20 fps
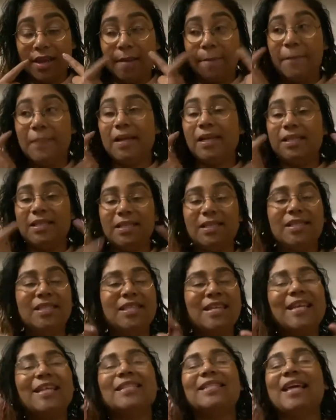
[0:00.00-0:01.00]
because these are the
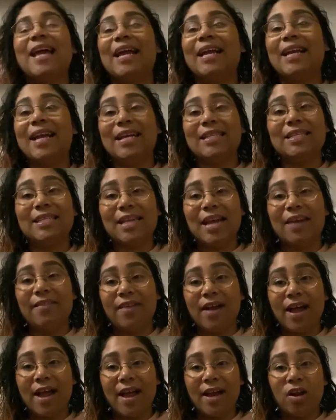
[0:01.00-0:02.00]
exact glasses
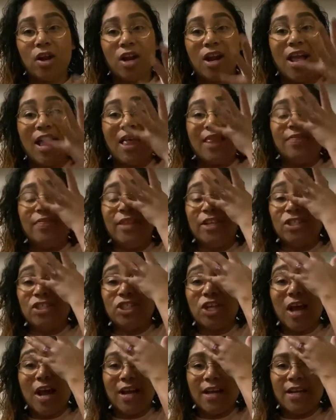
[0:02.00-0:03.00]
I had on, the
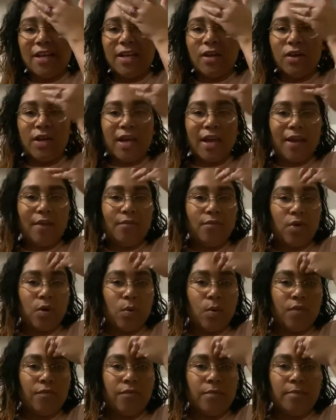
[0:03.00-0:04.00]
chocolate came, it
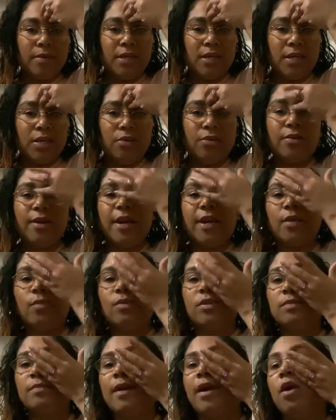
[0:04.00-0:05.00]
went from here, and it
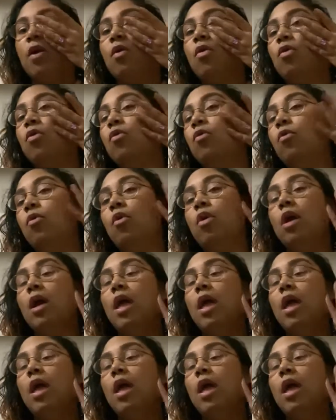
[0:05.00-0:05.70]
was my whole